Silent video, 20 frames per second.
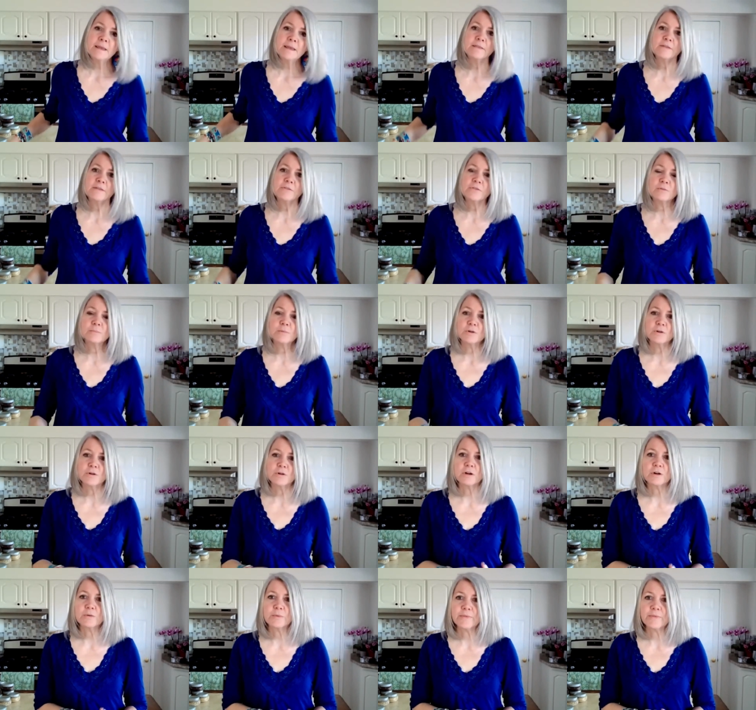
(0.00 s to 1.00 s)
in a thermal
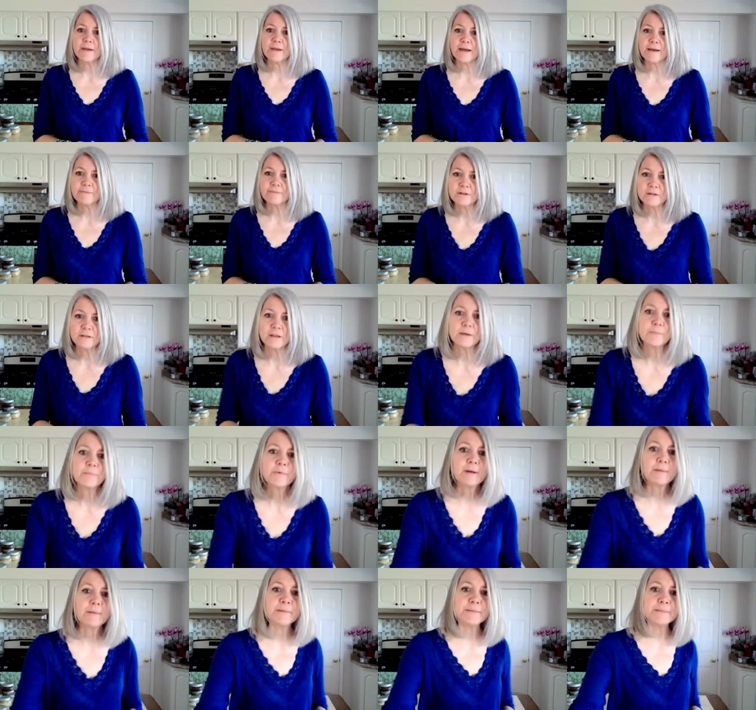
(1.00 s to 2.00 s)
cooker without having a lot of
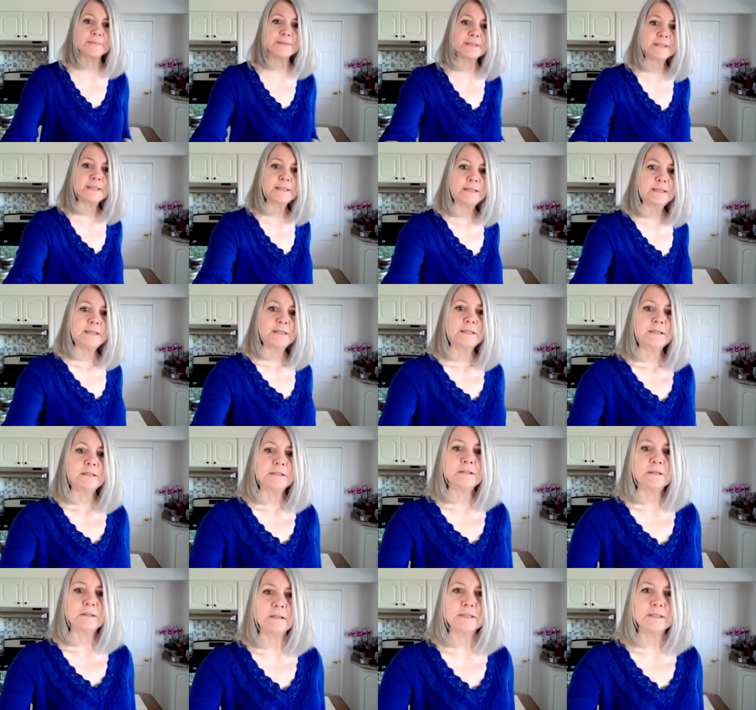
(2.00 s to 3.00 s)
problems.
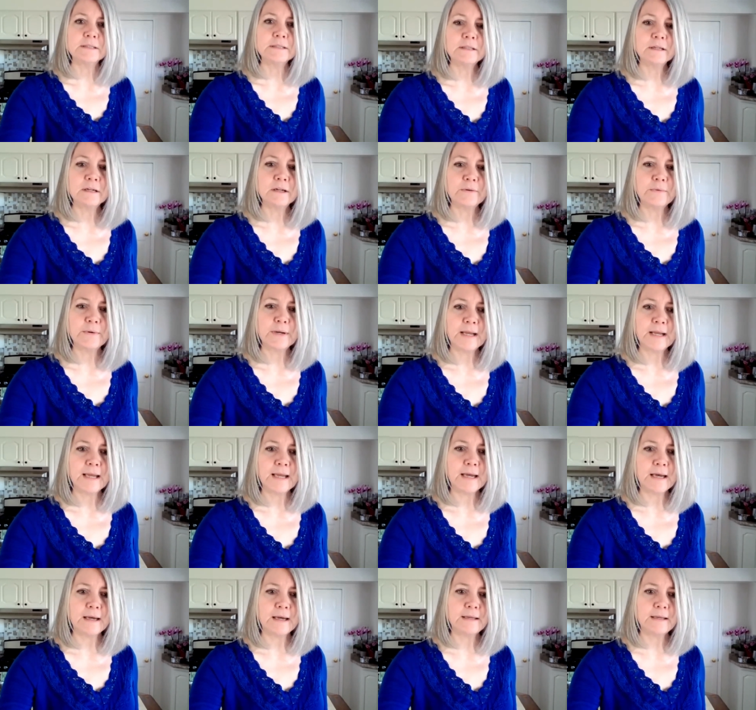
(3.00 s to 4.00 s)
So let's look at what I
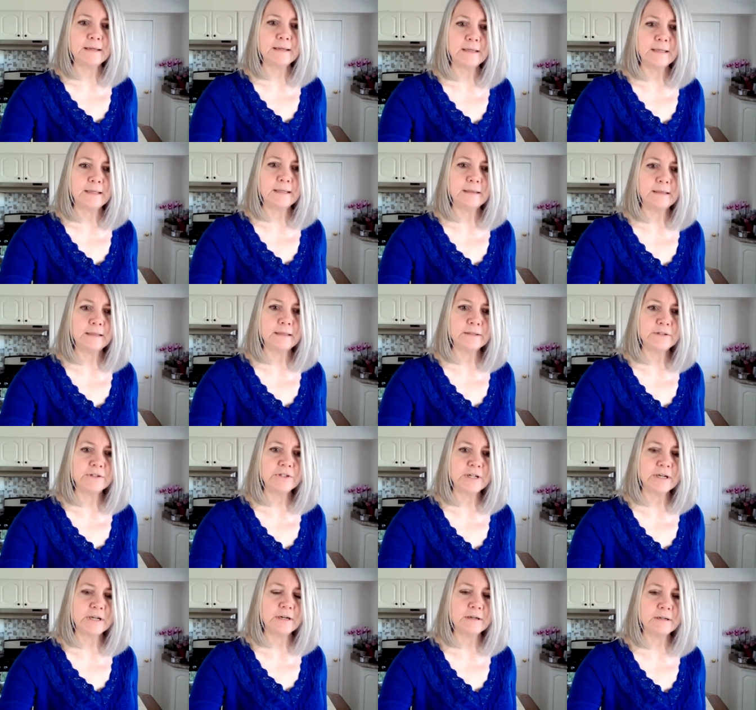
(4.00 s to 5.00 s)
had in the
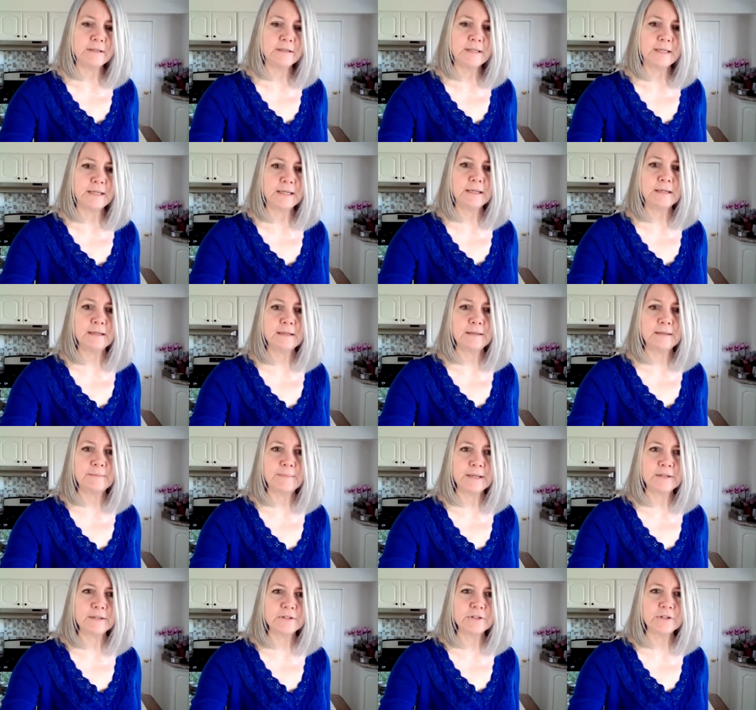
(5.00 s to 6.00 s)
shared thing,
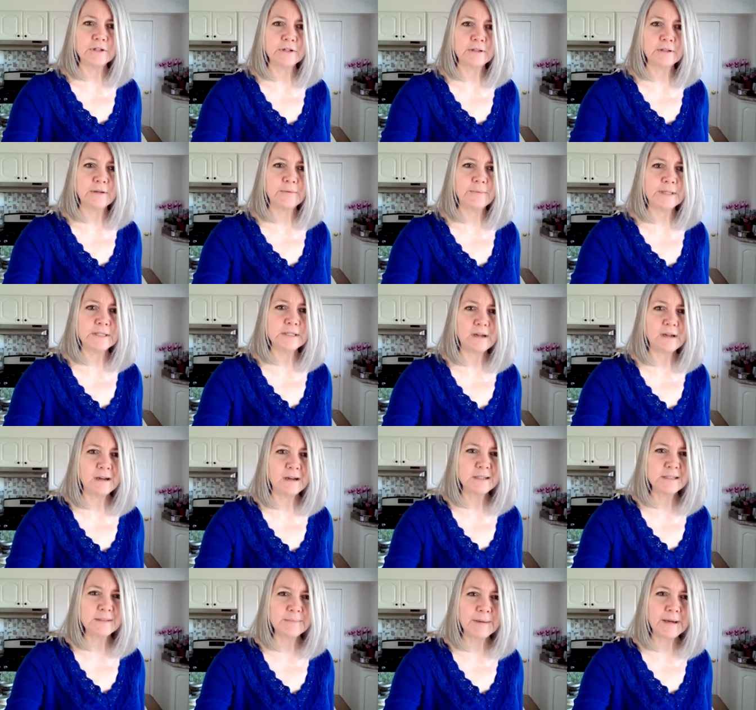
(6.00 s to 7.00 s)
make sure that we
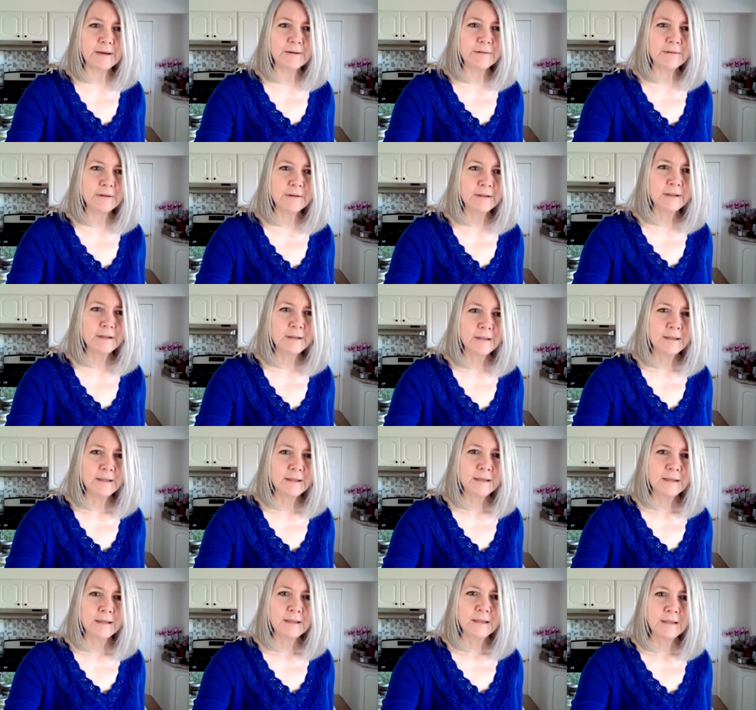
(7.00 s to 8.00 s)
talked about
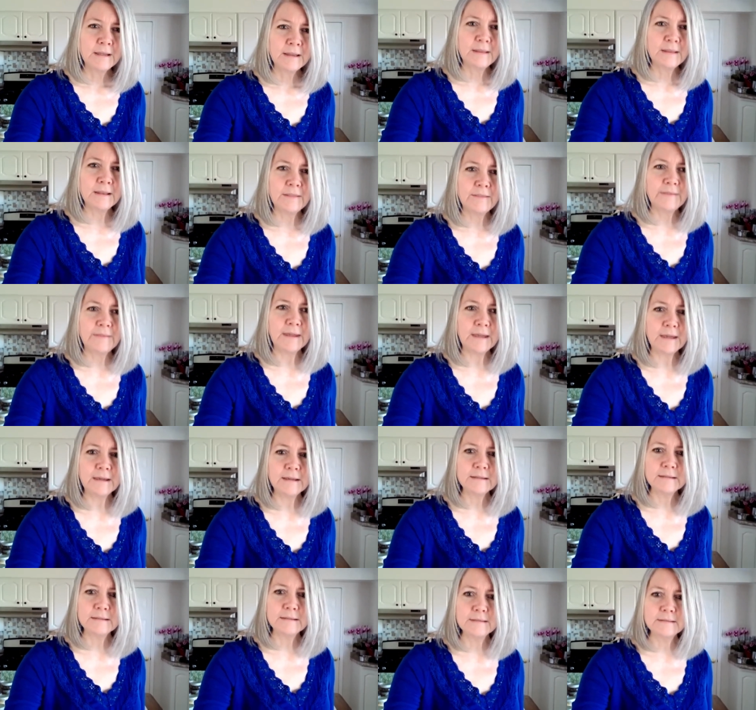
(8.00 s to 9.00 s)
the
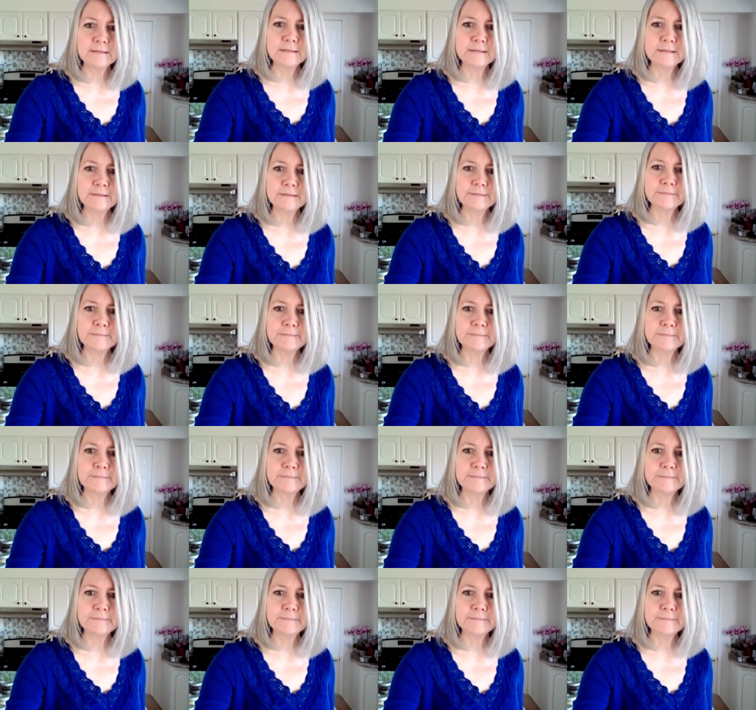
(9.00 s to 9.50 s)
things.